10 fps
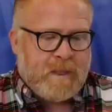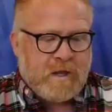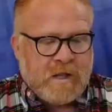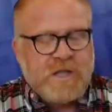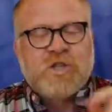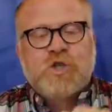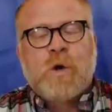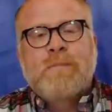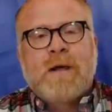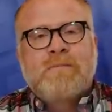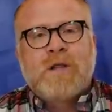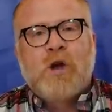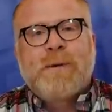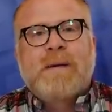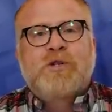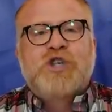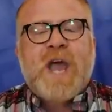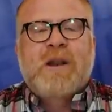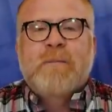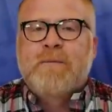You can click the join button below, become a
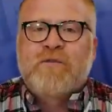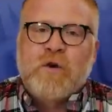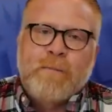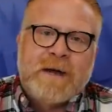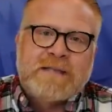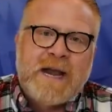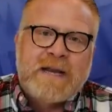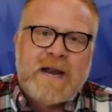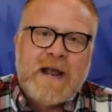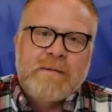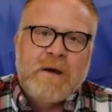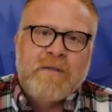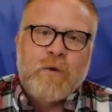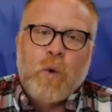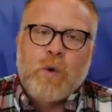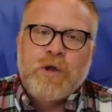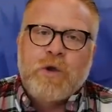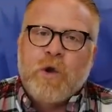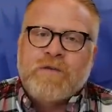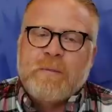channel member for a buck 99 a month, or you
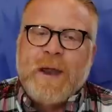can go over to